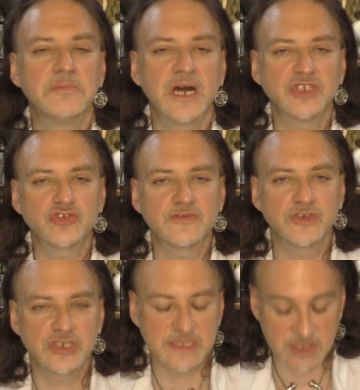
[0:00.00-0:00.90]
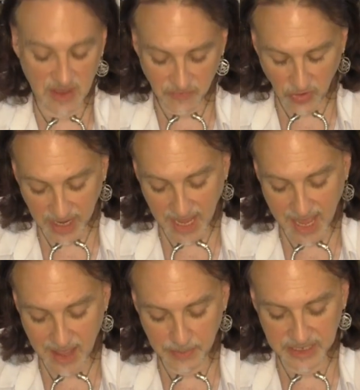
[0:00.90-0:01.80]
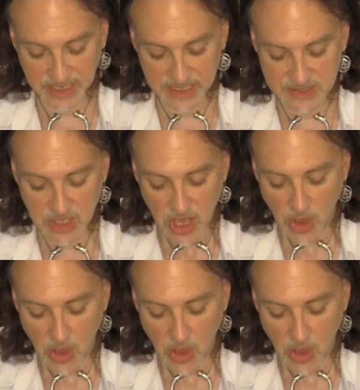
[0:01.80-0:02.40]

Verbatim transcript: The mantra for discovering happiness.